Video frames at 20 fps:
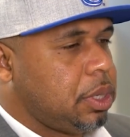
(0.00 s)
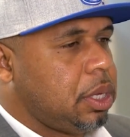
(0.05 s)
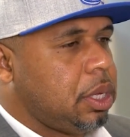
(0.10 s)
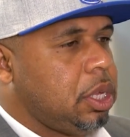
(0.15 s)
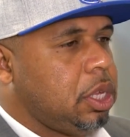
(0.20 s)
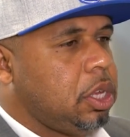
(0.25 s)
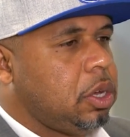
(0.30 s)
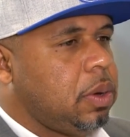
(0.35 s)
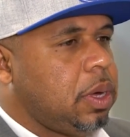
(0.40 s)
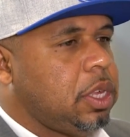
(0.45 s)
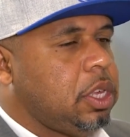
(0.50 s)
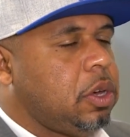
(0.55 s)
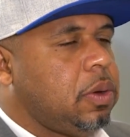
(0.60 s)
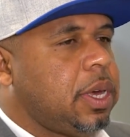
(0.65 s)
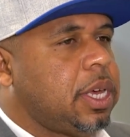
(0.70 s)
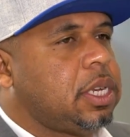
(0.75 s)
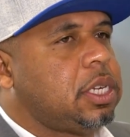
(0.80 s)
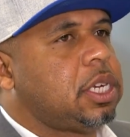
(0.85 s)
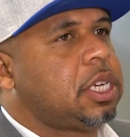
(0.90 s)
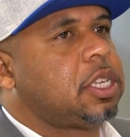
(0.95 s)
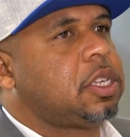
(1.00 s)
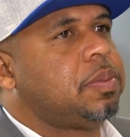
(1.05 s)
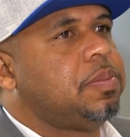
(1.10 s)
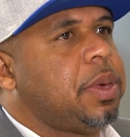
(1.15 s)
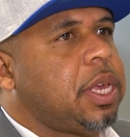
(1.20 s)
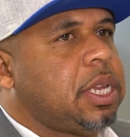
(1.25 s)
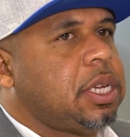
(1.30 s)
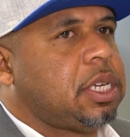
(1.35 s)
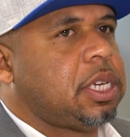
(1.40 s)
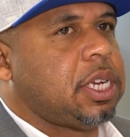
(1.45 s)
you had just
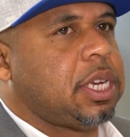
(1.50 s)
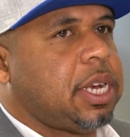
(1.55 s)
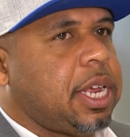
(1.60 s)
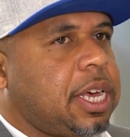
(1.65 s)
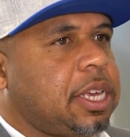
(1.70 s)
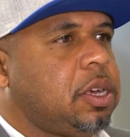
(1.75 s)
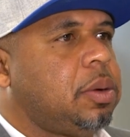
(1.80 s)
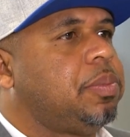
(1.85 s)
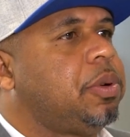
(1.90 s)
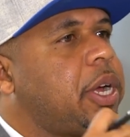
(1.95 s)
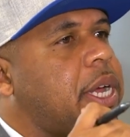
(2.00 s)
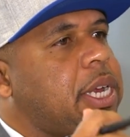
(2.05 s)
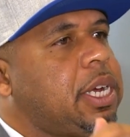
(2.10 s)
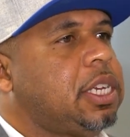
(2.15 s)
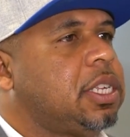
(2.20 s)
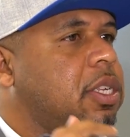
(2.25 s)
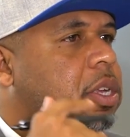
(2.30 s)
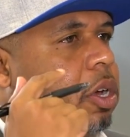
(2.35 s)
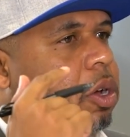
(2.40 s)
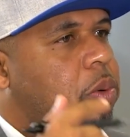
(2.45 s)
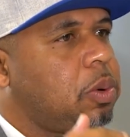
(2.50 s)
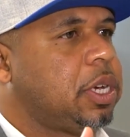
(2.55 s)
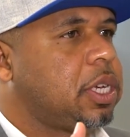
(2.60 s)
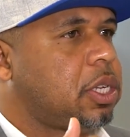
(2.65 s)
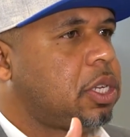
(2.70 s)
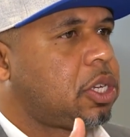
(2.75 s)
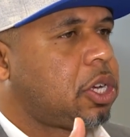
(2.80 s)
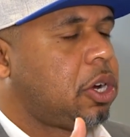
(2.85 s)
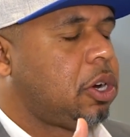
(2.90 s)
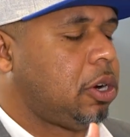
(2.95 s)
mentioned how your brain is always
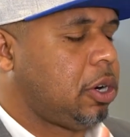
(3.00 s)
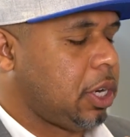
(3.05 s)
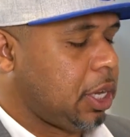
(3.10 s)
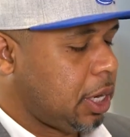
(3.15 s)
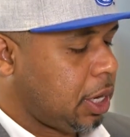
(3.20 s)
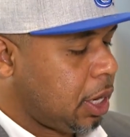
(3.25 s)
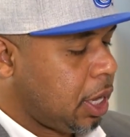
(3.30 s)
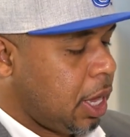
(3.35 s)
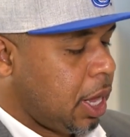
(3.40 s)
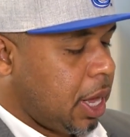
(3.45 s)
turning,